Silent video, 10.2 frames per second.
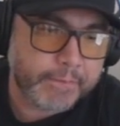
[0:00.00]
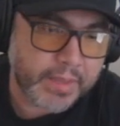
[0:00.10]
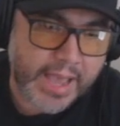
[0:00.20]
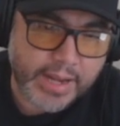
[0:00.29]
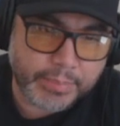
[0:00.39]

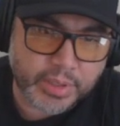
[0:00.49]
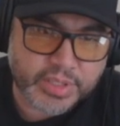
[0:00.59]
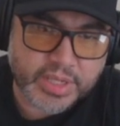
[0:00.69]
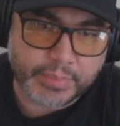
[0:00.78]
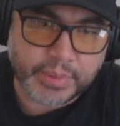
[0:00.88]
Gotta build
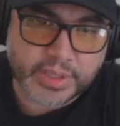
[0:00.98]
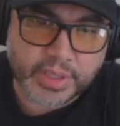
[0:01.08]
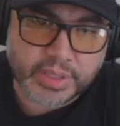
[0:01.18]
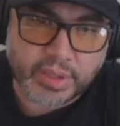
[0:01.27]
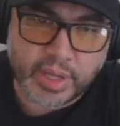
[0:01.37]

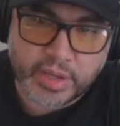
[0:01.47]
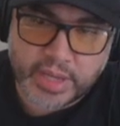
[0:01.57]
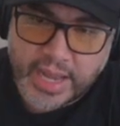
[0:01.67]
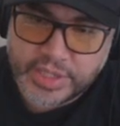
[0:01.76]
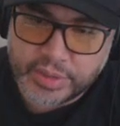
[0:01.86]
Separatist. Okay, you
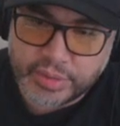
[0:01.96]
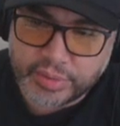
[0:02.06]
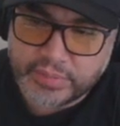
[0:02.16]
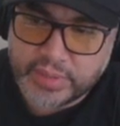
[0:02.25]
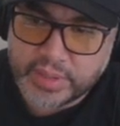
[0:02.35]
got General
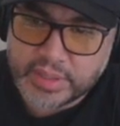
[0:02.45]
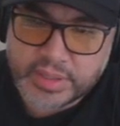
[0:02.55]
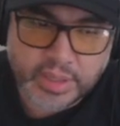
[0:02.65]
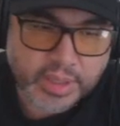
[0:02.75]
Grievous.